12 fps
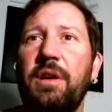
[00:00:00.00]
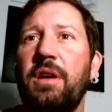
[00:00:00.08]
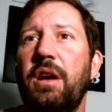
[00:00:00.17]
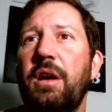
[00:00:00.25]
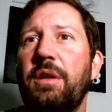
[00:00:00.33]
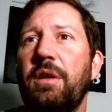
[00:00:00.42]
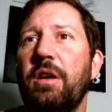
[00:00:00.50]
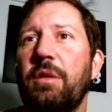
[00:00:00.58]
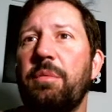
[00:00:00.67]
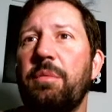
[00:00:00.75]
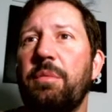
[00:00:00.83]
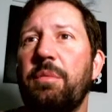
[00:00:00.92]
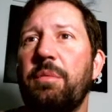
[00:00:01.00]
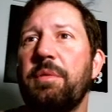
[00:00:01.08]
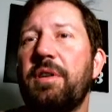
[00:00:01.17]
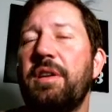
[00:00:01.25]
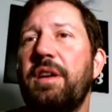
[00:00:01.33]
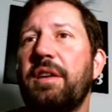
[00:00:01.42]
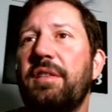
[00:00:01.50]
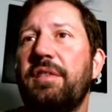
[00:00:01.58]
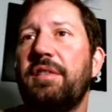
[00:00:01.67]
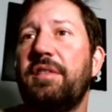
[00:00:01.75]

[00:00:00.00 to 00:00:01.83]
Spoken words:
The hardware deeper connect is a